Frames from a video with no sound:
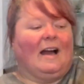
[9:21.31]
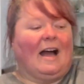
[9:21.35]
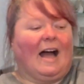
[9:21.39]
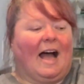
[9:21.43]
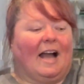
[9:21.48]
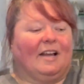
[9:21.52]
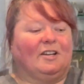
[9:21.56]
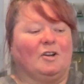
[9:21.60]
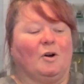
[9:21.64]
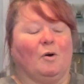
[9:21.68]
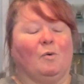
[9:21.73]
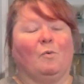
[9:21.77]

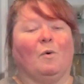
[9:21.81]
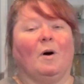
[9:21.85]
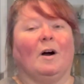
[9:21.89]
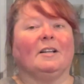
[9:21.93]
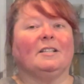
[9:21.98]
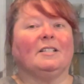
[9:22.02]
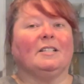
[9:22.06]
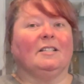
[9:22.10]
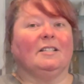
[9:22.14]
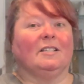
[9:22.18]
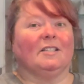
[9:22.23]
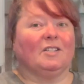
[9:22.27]
I don't
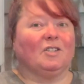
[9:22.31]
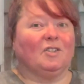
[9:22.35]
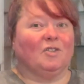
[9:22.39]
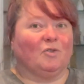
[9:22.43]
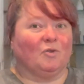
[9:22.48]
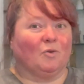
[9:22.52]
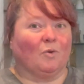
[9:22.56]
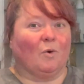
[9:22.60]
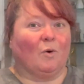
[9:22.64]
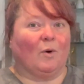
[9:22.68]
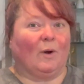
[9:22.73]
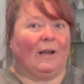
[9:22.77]
want to
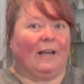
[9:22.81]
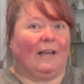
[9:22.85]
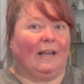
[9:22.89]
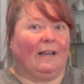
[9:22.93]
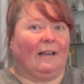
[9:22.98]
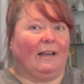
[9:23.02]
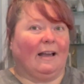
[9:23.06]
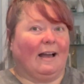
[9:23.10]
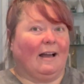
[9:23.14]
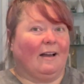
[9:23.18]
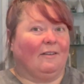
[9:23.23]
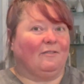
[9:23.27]

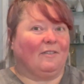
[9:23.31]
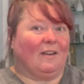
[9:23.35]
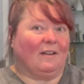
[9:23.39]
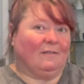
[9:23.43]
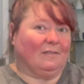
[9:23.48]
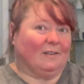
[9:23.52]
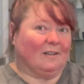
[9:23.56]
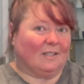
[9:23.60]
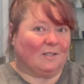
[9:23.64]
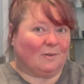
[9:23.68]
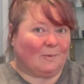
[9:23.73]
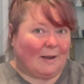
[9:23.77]
destroy a
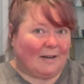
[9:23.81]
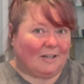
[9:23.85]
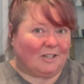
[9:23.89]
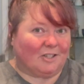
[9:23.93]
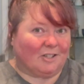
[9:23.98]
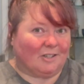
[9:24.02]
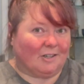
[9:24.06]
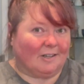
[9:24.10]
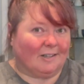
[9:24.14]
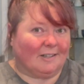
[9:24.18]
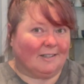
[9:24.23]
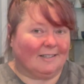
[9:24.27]
favorite
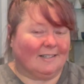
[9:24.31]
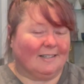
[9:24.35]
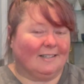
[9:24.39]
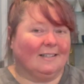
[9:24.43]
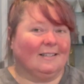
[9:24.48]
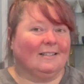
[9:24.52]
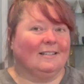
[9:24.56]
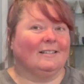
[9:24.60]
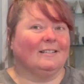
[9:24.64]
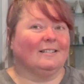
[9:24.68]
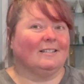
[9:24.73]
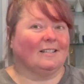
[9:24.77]
sweatshirt
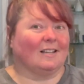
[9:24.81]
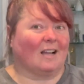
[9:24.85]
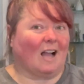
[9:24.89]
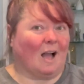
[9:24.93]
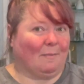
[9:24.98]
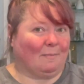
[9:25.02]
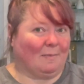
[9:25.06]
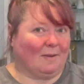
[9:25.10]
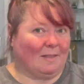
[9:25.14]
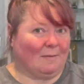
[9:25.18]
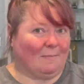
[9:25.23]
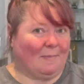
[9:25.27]
to
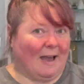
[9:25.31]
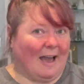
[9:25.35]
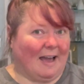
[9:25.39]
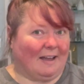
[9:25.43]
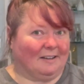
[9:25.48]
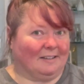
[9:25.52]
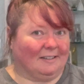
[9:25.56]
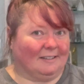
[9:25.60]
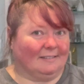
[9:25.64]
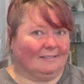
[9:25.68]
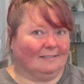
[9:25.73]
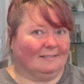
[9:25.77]
copy the
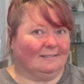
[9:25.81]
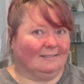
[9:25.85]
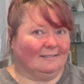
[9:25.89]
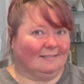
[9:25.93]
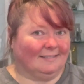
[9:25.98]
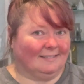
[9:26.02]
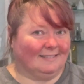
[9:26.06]
pattern.